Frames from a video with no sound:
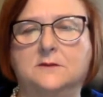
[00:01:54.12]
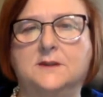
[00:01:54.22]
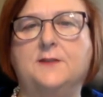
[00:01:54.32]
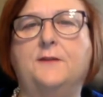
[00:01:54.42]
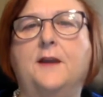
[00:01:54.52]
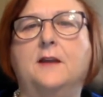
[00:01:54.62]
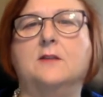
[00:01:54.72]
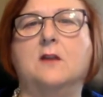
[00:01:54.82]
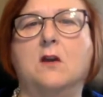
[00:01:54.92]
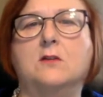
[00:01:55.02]

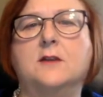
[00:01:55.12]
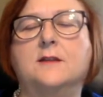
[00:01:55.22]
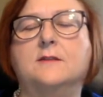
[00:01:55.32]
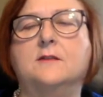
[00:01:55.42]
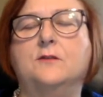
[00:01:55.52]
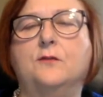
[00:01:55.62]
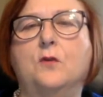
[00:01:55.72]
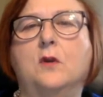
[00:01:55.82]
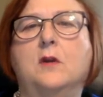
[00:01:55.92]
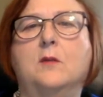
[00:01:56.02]
defects are tested
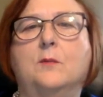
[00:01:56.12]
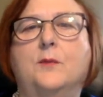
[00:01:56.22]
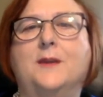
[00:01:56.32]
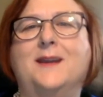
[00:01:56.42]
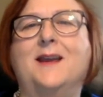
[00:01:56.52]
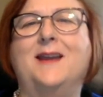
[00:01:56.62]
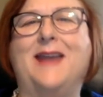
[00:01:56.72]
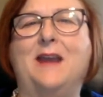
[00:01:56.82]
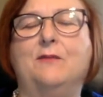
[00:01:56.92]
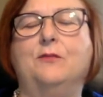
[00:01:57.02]
for, but not
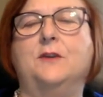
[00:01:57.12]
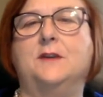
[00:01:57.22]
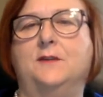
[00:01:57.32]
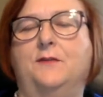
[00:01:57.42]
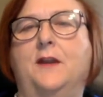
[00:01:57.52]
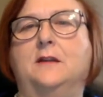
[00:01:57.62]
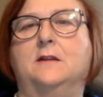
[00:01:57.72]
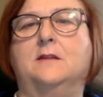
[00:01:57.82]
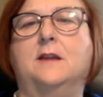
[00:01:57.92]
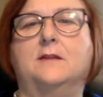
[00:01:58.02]
every
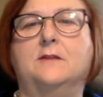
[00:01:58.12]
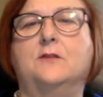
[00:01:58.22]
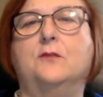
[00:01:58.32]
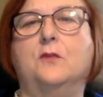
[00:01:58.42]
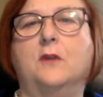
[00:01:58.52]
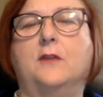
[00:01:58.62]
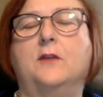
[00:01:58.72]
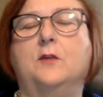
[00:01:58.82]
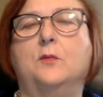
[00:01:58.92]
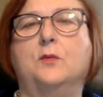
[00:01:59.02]
defect is tested for on
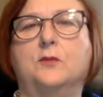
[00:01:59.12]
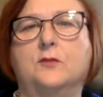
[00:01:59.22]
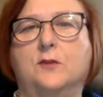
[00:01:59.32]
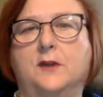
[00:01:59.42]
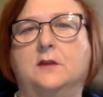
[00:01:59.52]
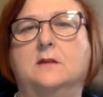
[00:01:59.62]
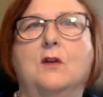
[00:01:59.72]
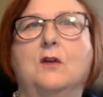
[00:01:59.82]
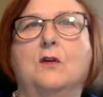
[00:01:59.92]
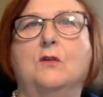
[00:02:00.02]
the newborn screen.
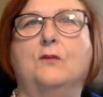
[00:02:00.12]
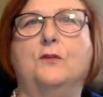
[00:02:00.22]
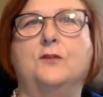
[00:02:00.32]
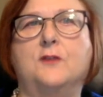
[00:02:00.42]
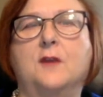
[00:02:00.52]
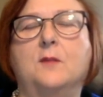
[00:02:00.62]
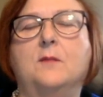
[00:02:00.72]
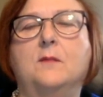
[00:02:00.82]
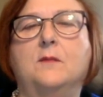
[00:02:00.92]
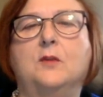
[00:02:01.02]
For
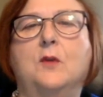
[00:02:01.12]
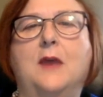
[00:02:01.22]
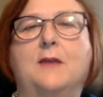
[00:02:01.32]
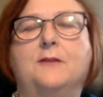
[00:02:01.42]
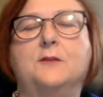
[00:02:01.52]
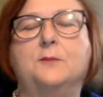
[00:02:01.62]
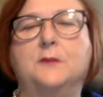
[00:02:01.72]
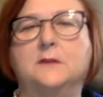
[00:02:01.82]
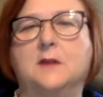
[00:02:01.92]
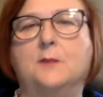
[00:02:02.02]
some, you have to
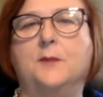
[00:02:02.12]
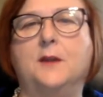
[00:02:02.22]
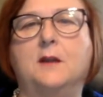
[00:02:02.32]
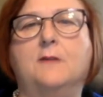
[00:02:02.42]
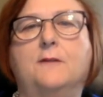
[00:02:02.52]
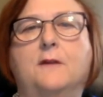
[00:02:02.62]
build up enough